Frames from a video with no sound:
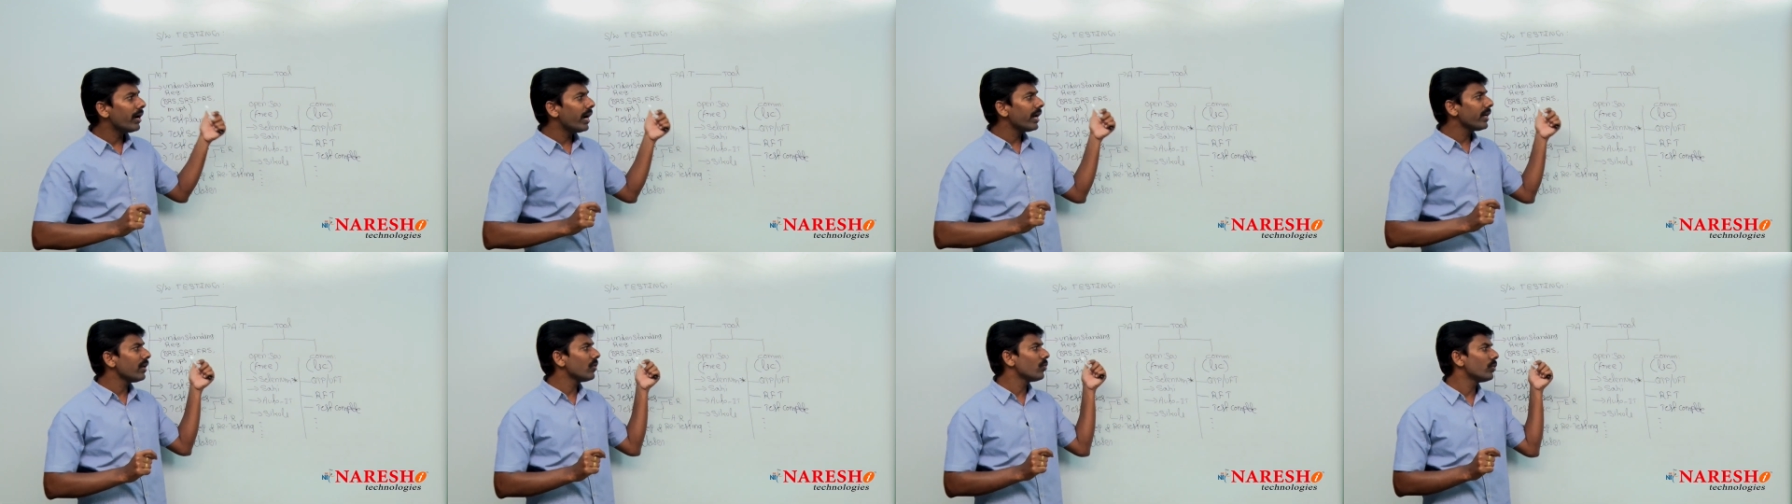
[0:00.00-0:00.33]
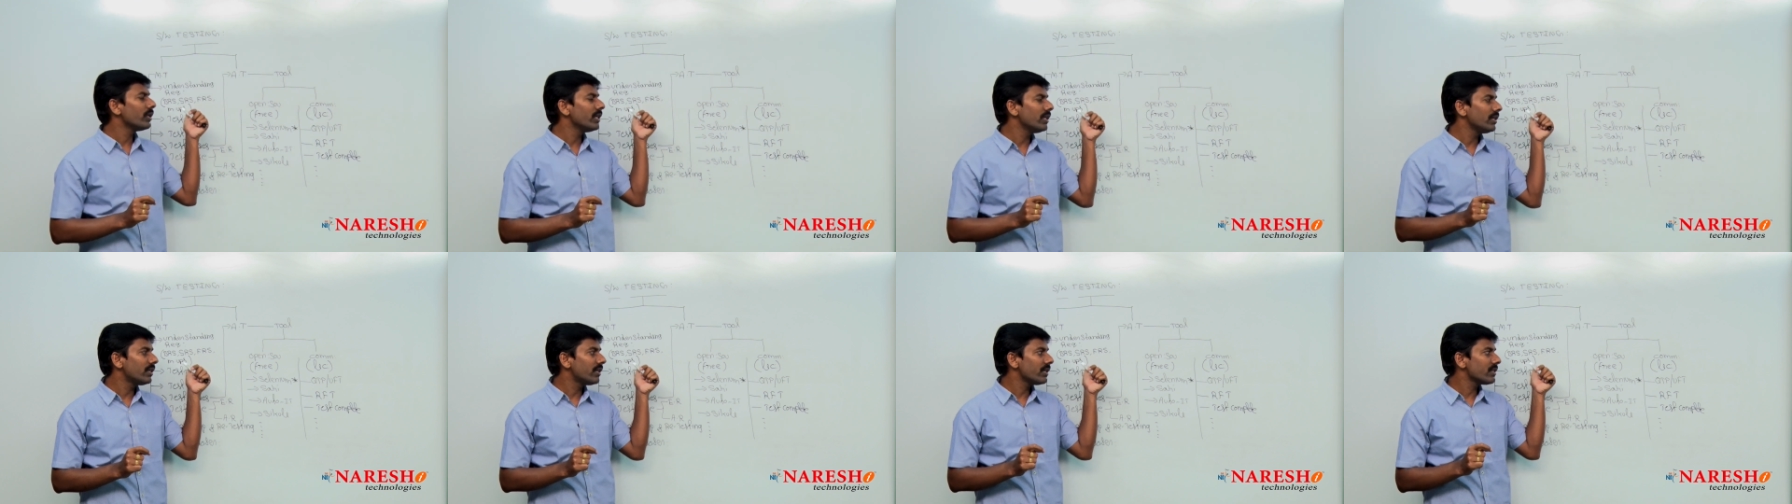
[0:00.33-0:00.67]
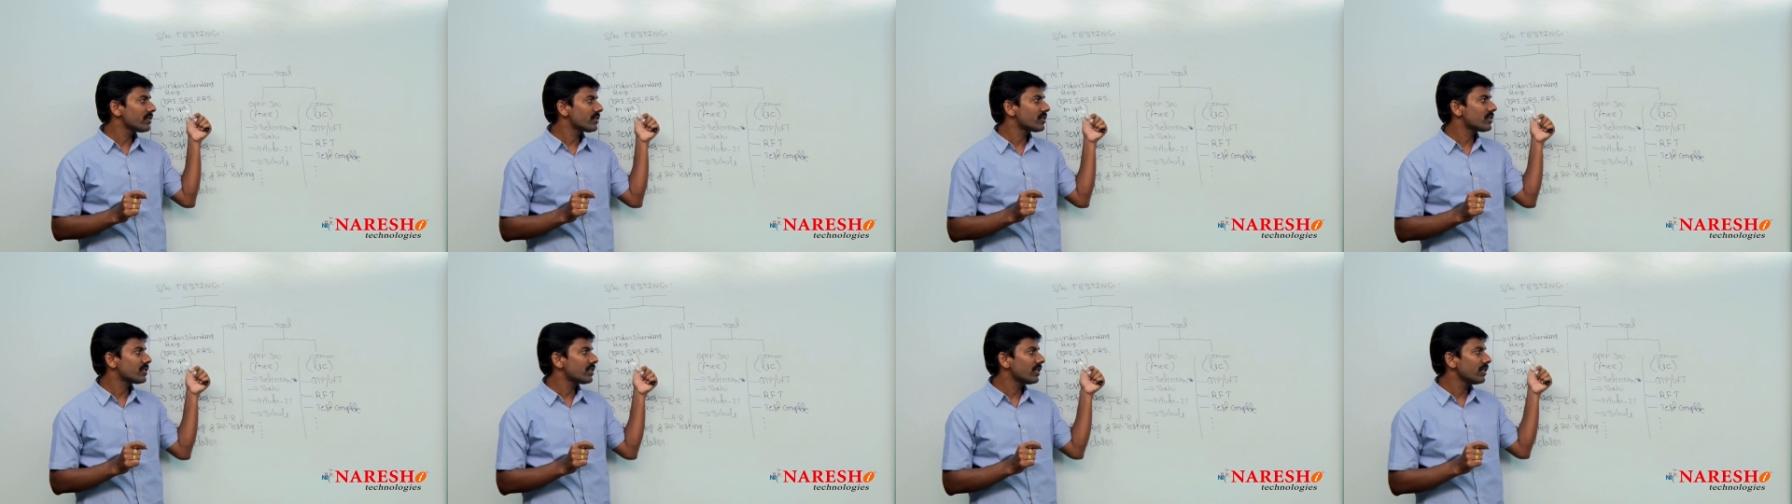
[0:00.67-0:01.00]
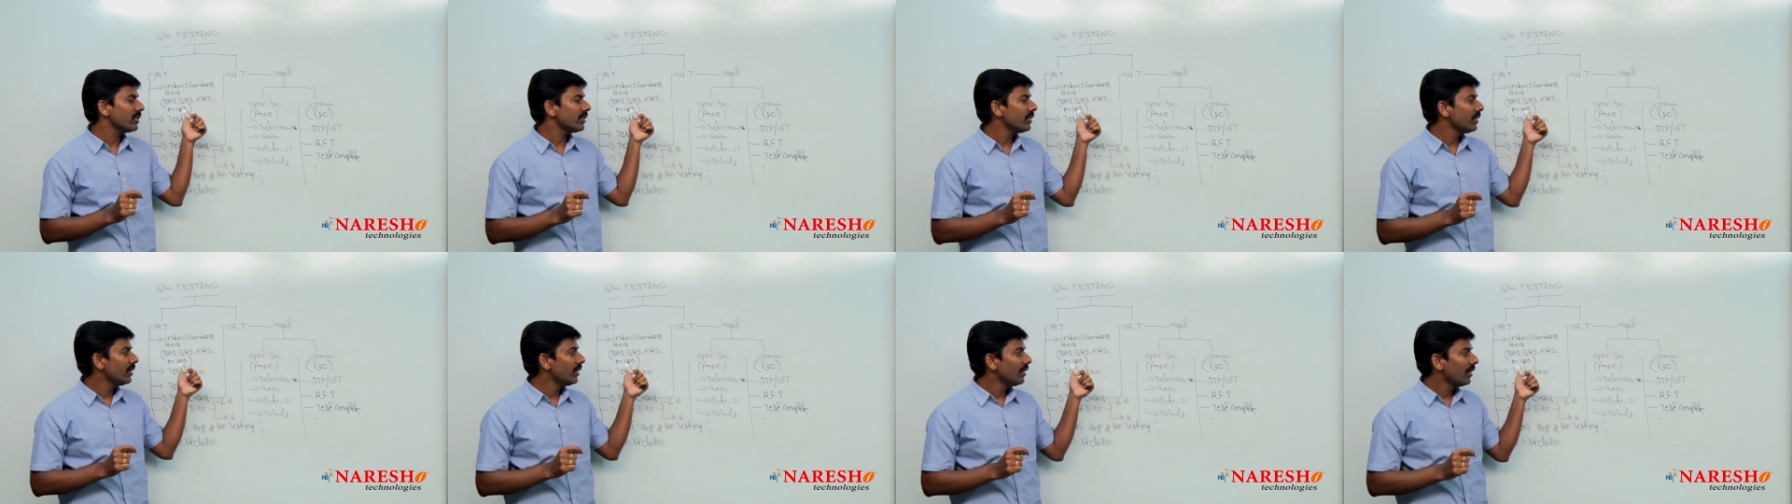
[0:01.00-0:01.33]
manual
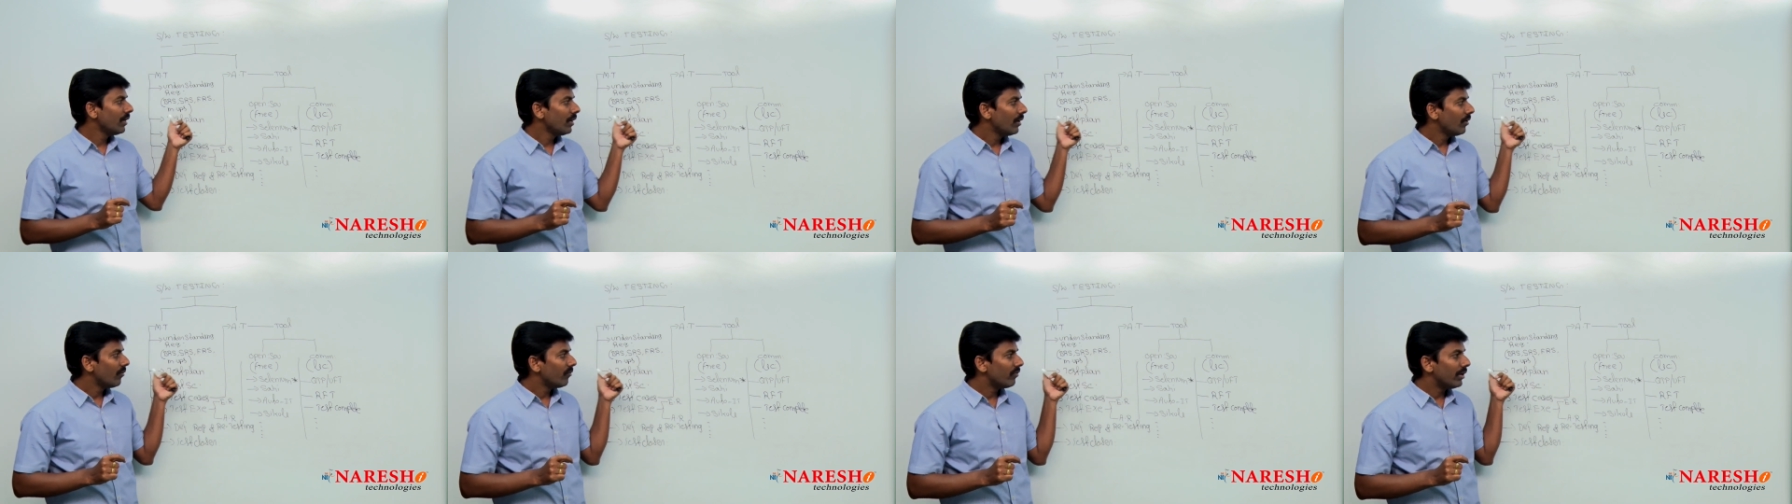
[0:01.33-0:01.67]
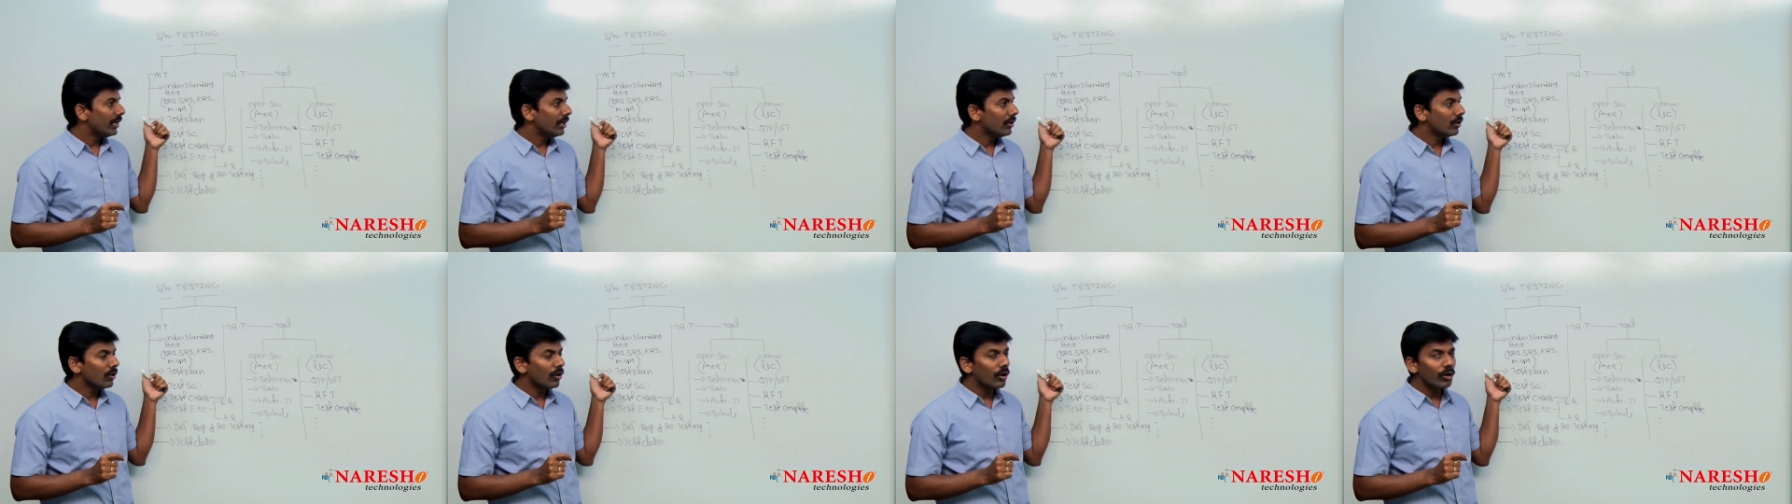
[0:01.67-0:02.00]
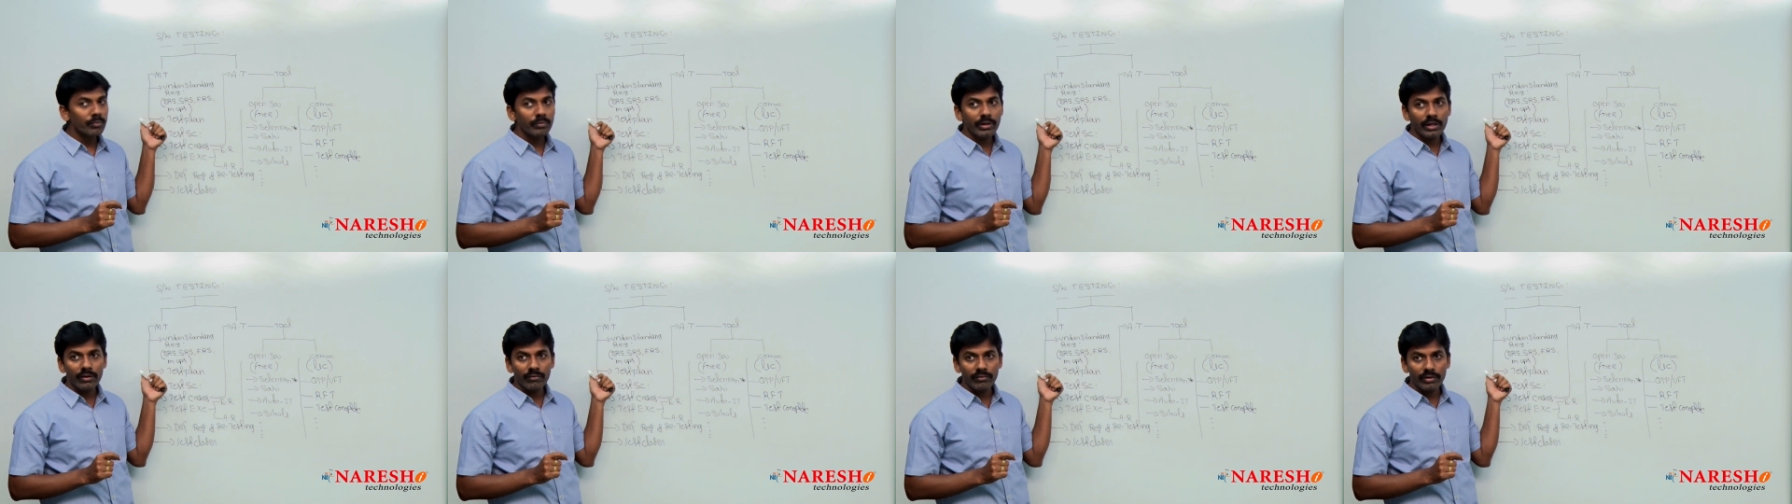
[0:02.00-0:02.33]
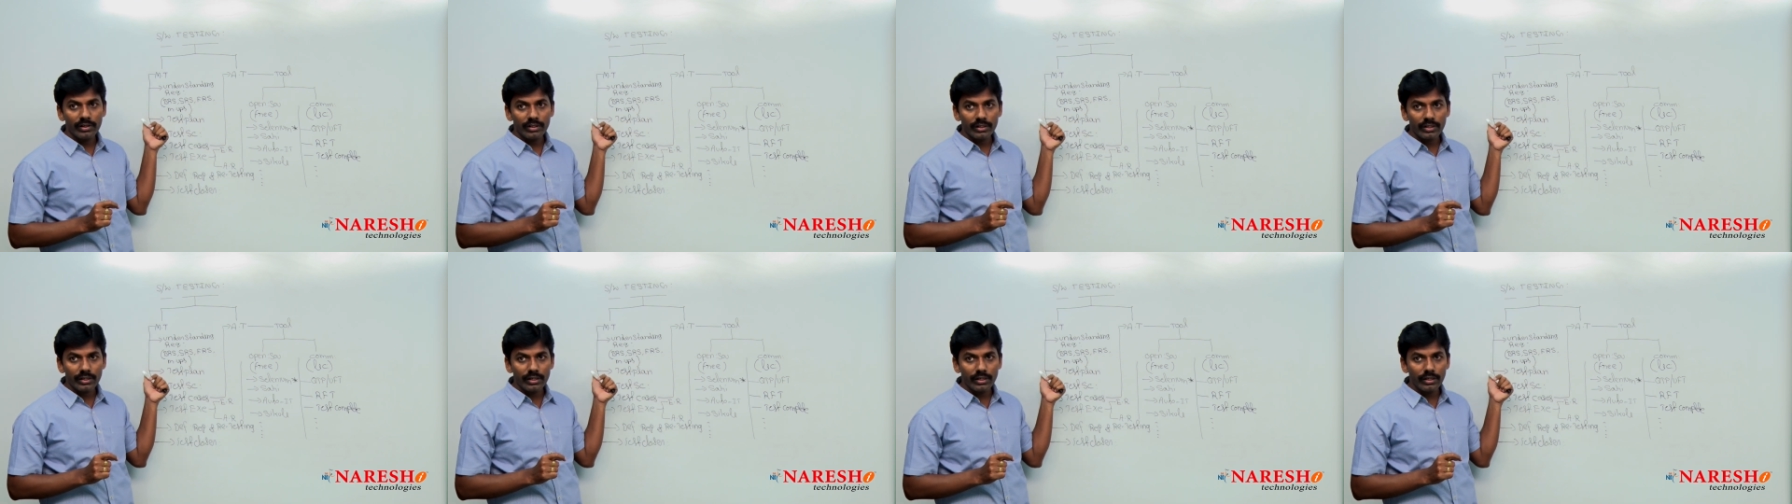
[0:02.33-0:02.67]
testing will not be
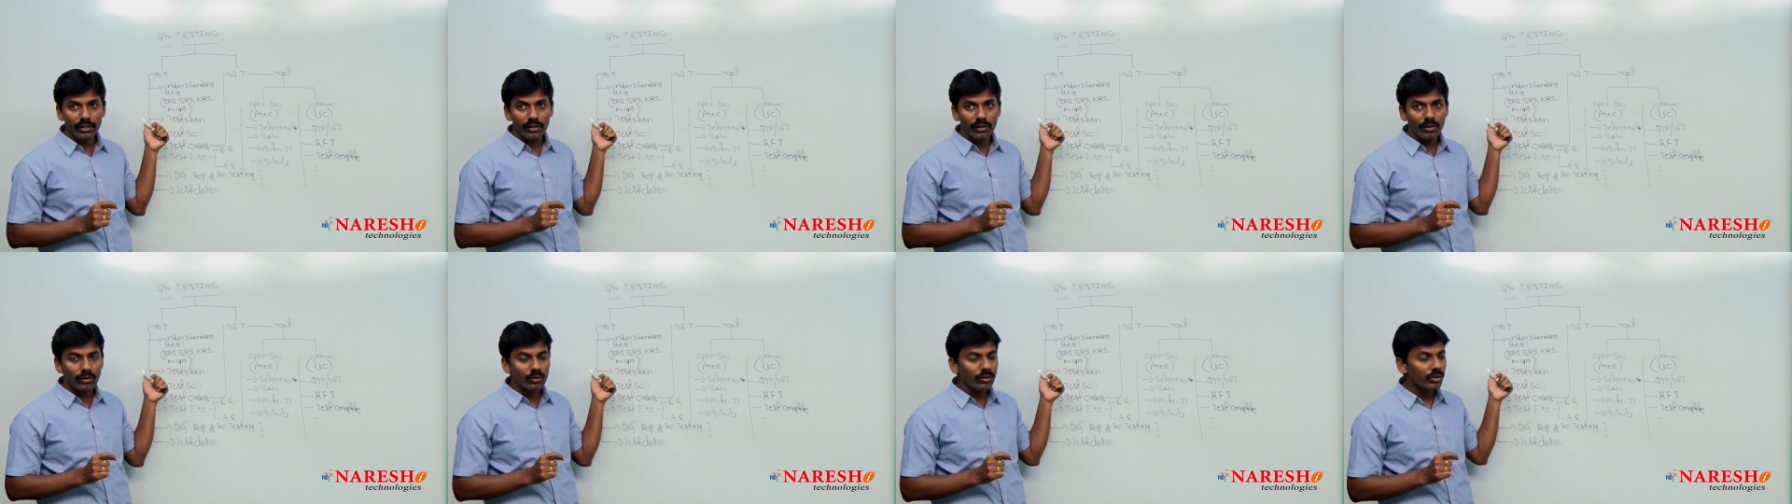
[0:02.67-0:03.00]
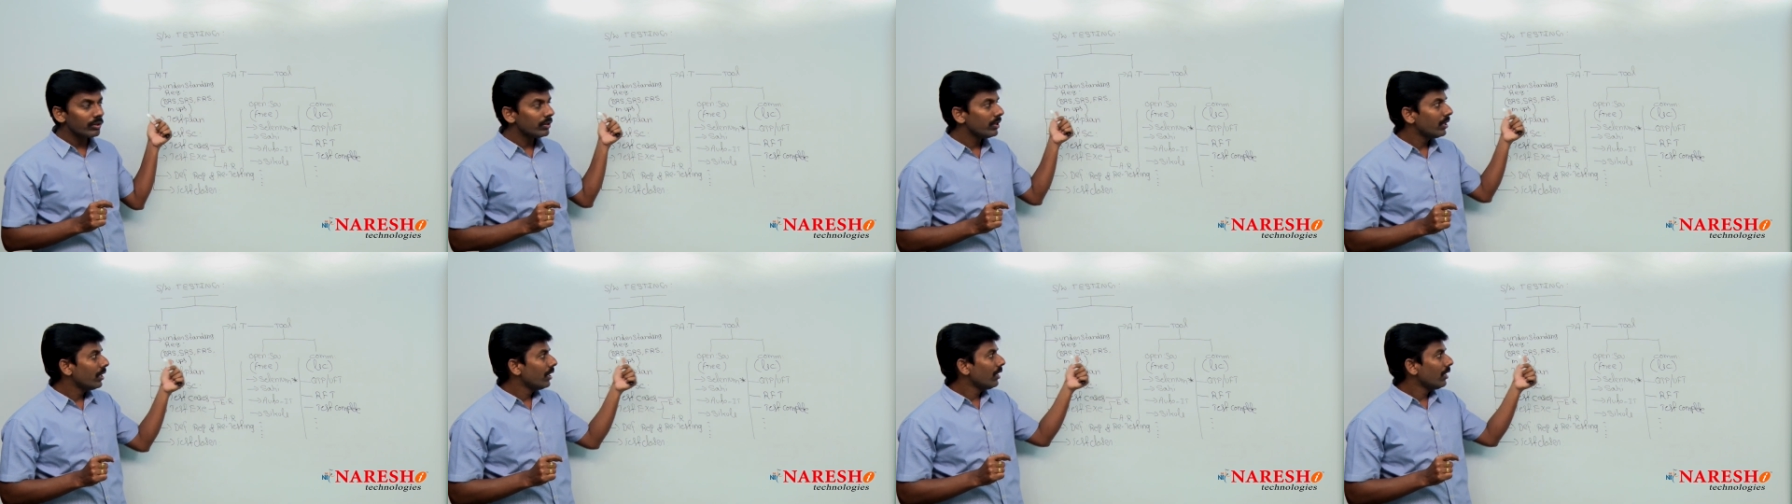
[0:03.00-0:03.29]
working out.